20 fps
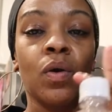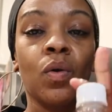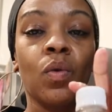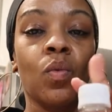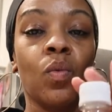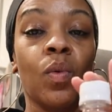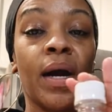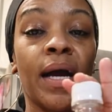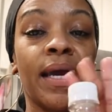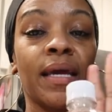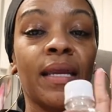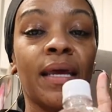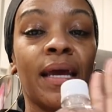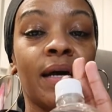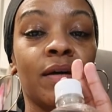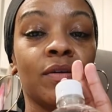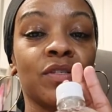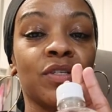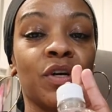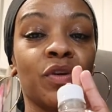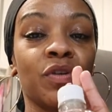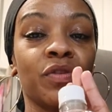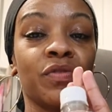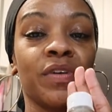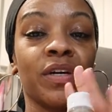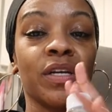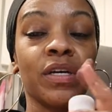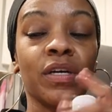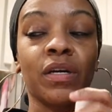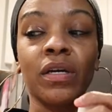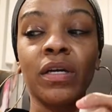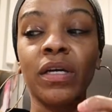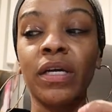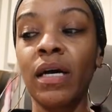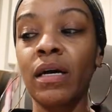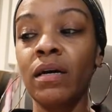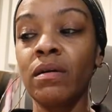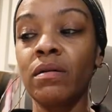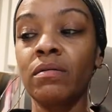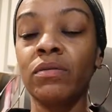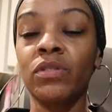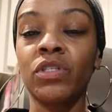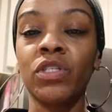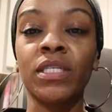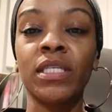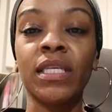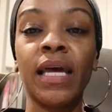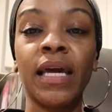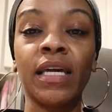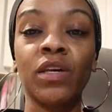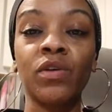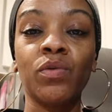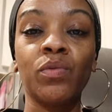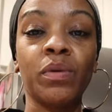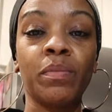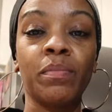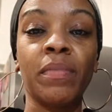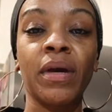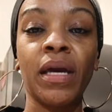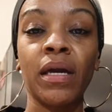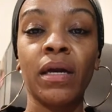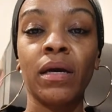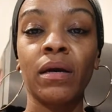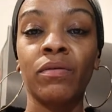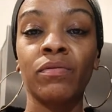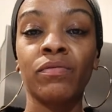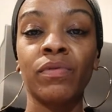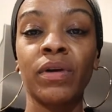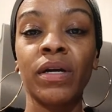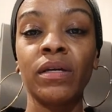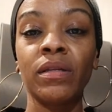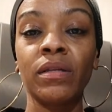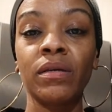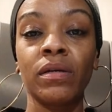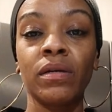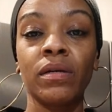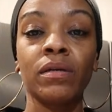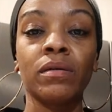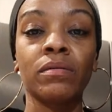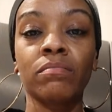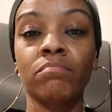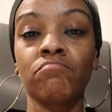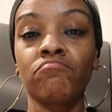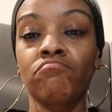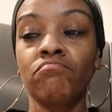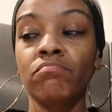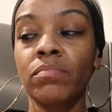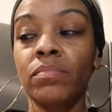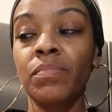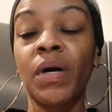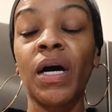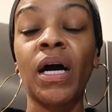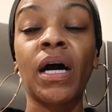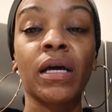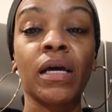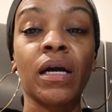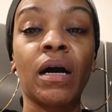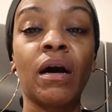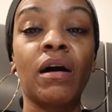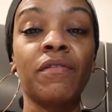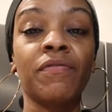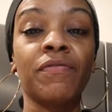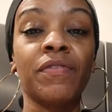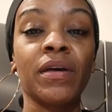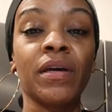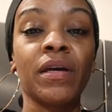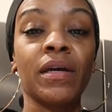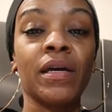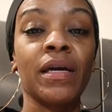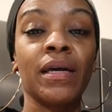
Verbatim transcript: white household vinegar, y'all, just like you would make a regular pot of coffee.